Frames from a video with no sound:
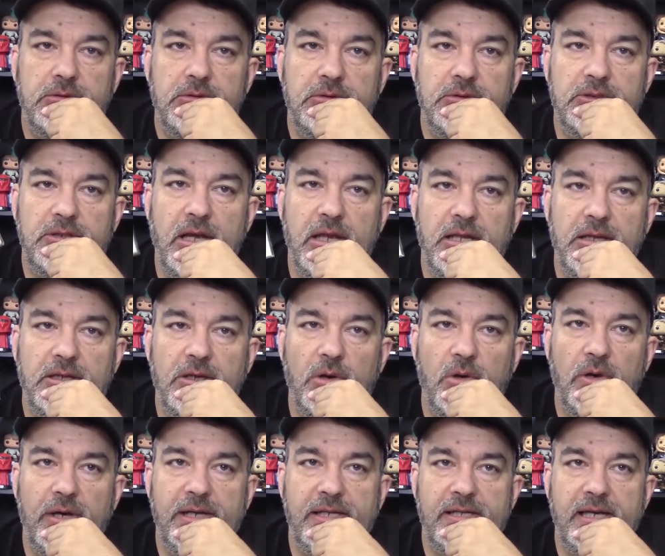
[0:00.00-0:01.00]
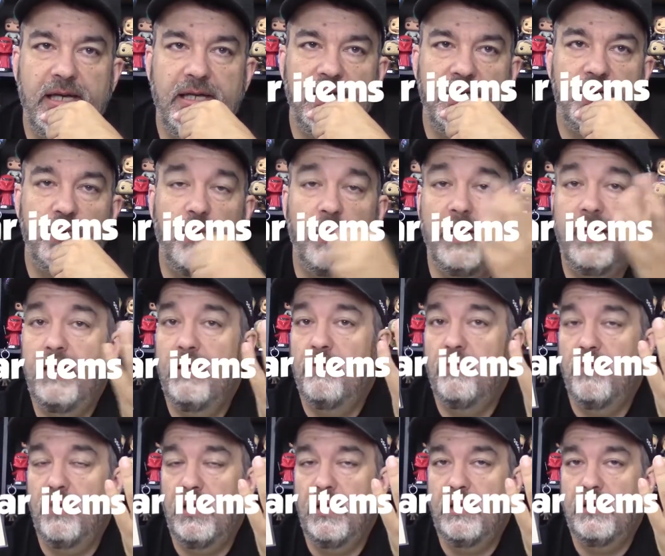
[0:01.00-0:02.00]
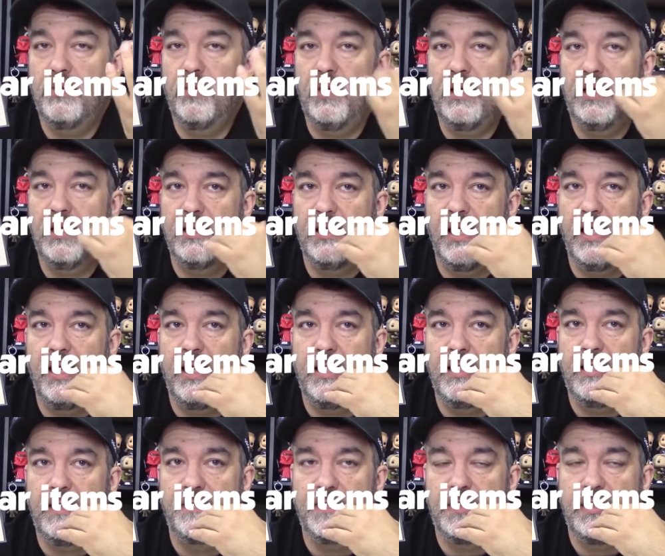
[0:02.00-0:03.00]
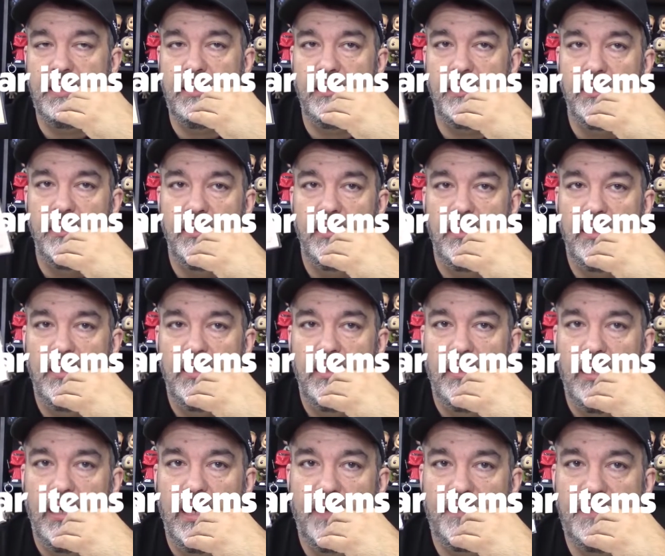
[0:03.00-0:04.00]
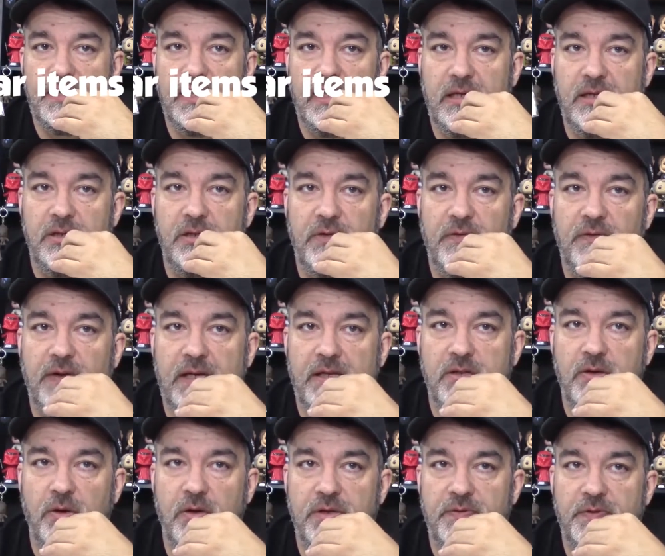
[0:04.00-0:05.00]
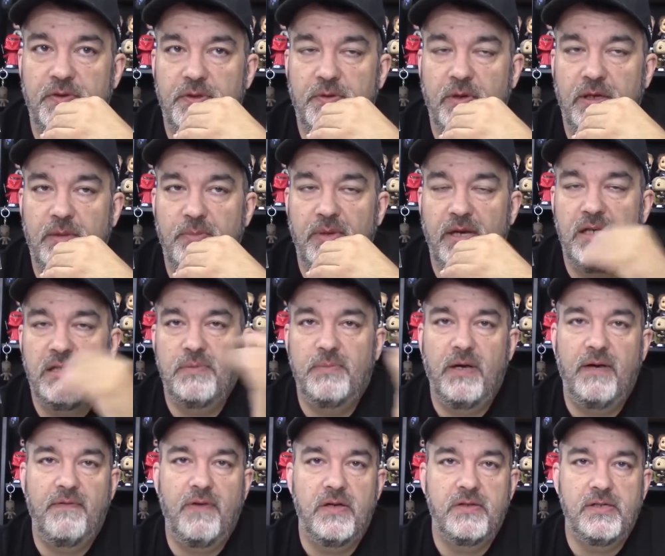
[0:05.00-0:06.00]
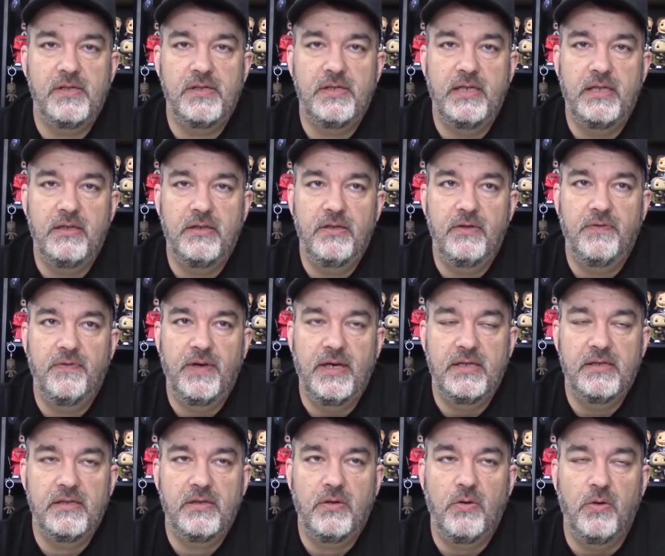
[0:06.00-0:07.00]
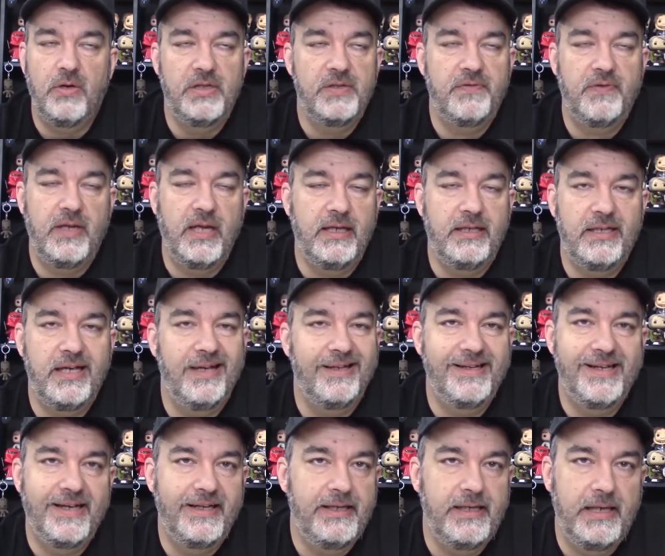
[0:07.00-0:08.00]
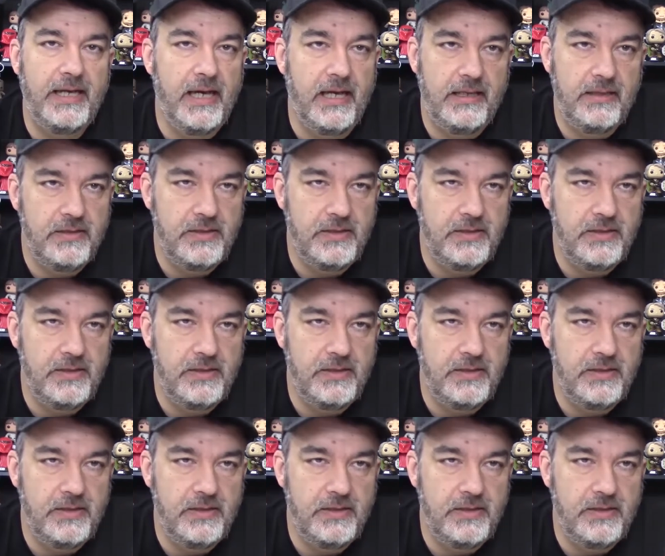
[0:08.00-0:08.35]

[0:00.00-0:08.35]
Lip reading: Solid coin, 10 to 20, really 20 on the high end. I've seen Two Face coins for $20, but I've also seen Two Face coins for like $9.99.